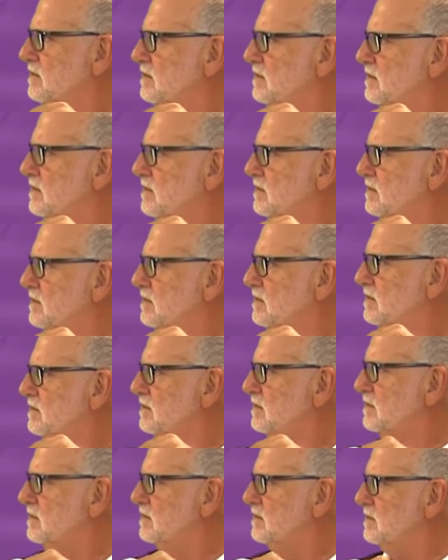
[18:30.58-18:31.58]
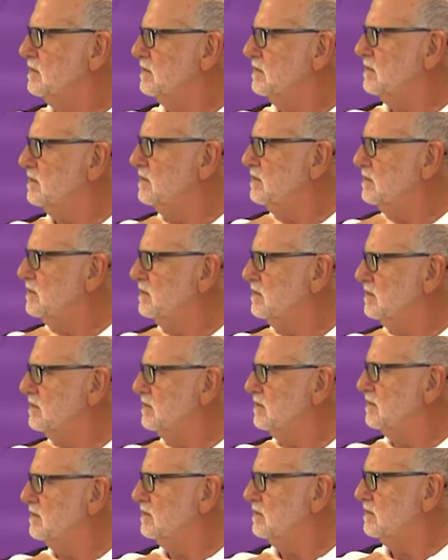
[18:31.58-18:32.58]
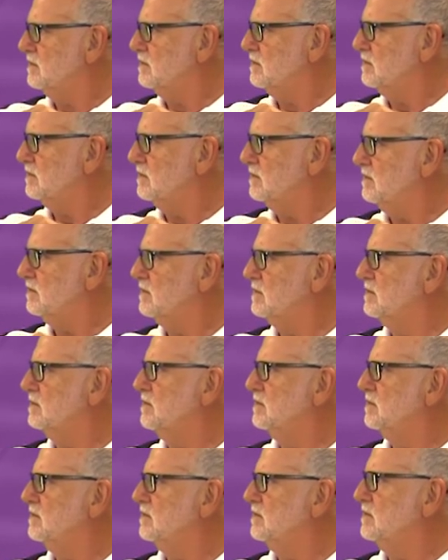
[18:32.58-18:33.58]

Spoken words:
(silent)